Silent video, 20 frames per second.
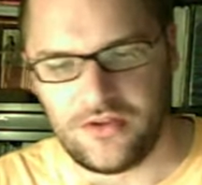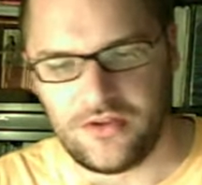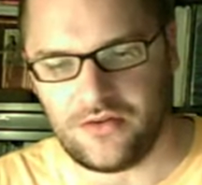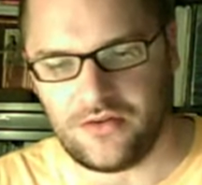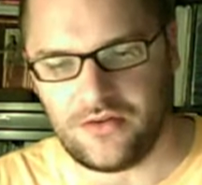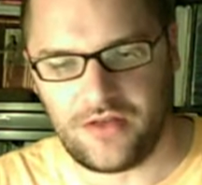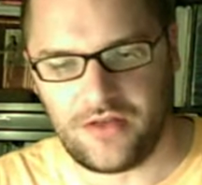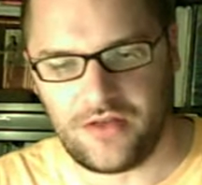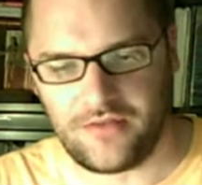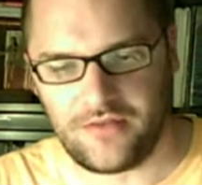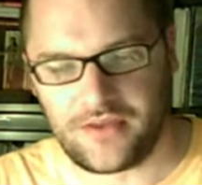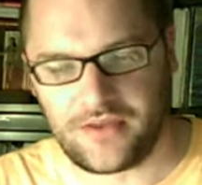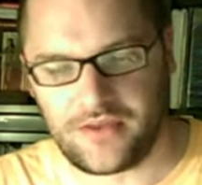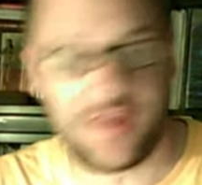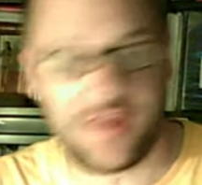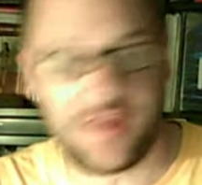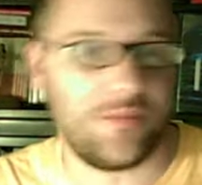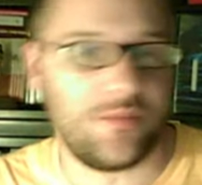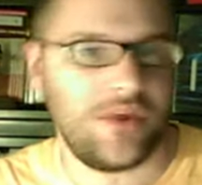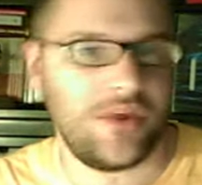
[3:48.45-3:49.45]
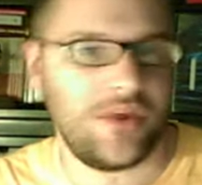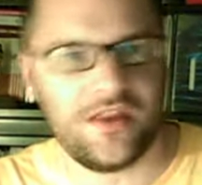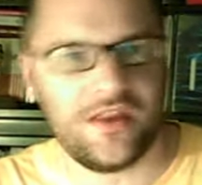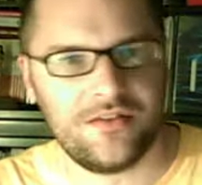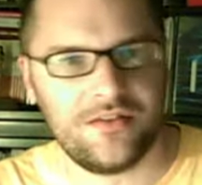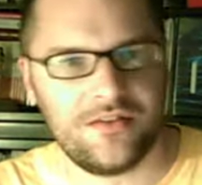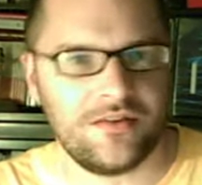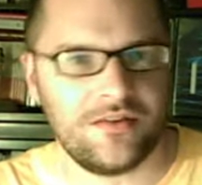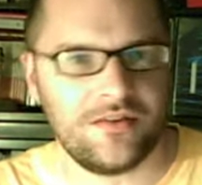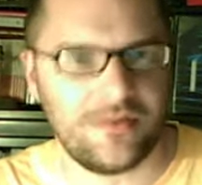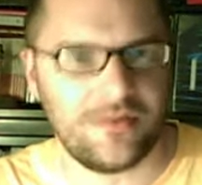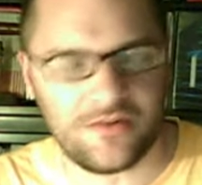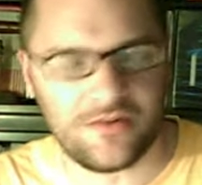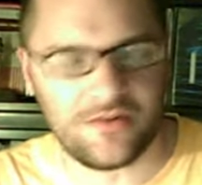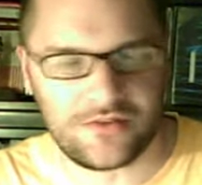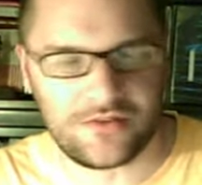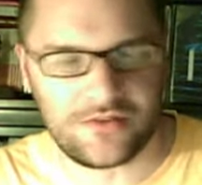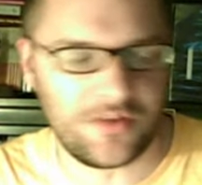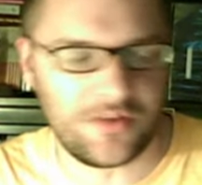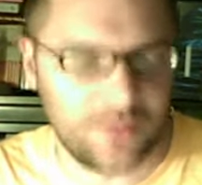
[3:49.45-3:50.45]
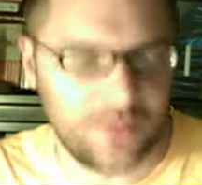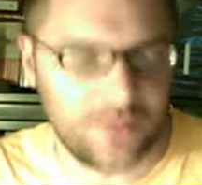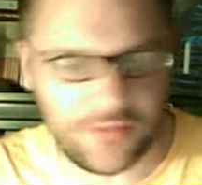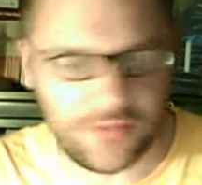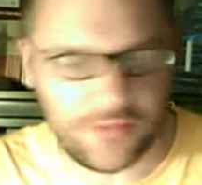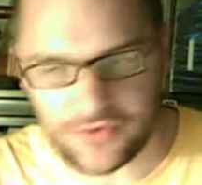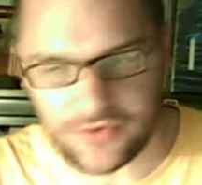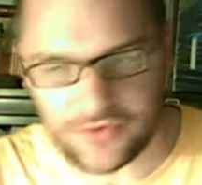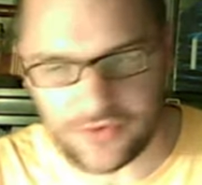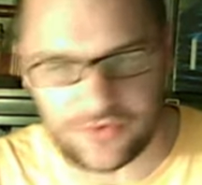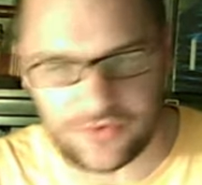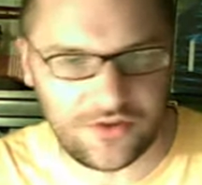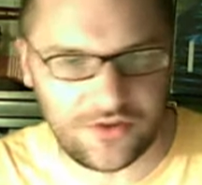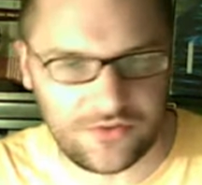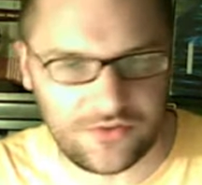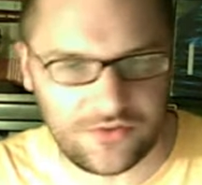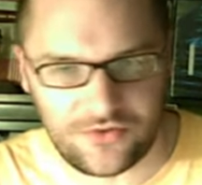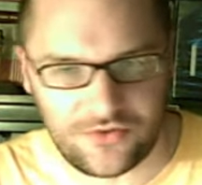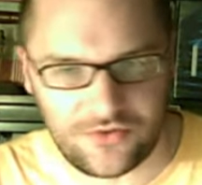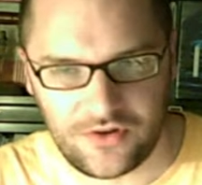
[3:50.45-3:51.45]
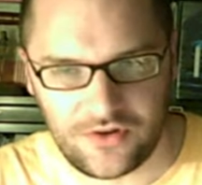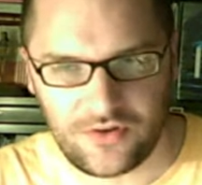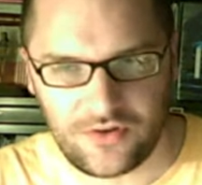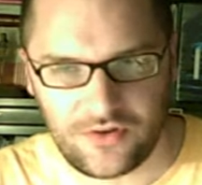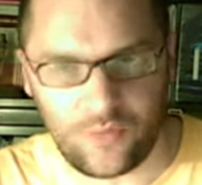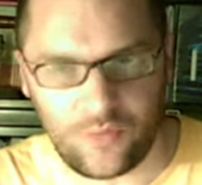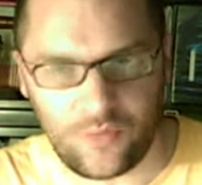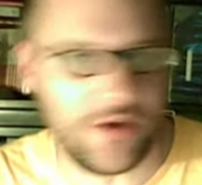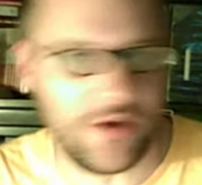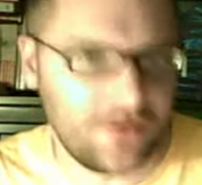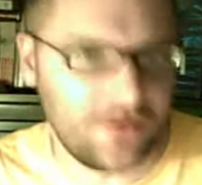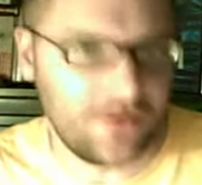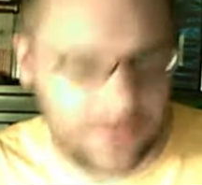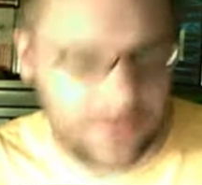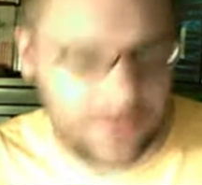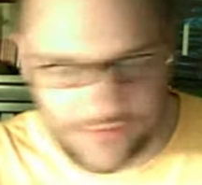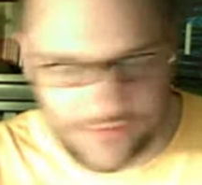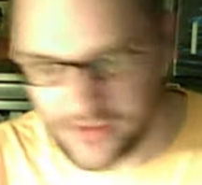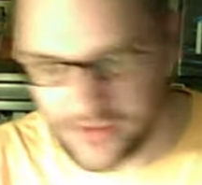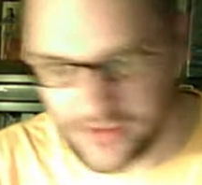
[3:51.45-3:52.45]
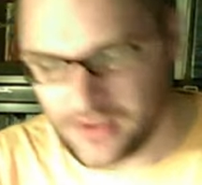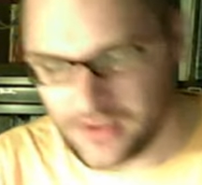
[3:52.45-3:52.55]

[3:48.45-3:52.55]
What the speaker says: have a campaign to, tell people don't touch wires.